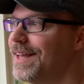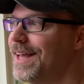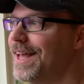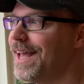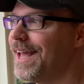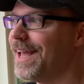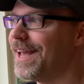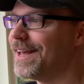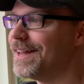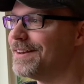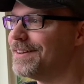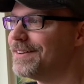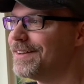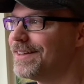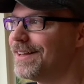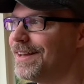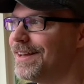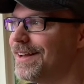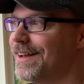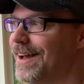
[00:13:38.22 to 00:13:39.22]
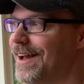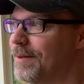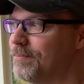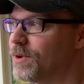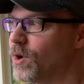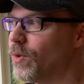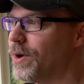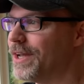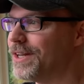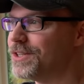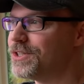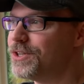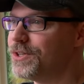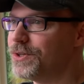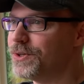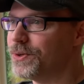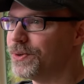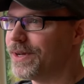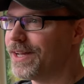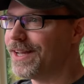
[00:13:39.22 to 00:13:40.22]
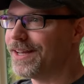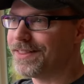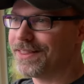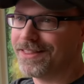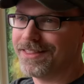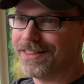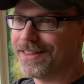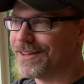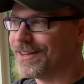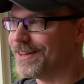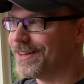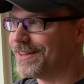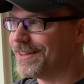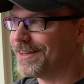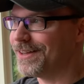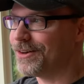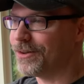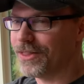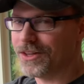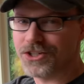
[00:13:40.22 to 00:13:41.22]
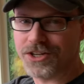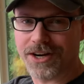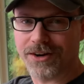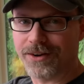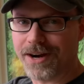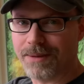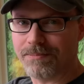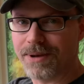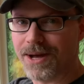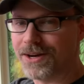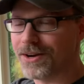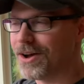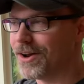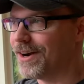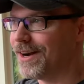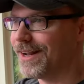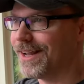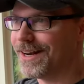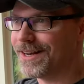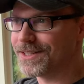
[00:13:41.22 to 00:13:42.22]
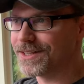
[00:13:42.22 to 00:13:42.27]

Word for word: and I'm going to hit the, you know, the generate button on it again.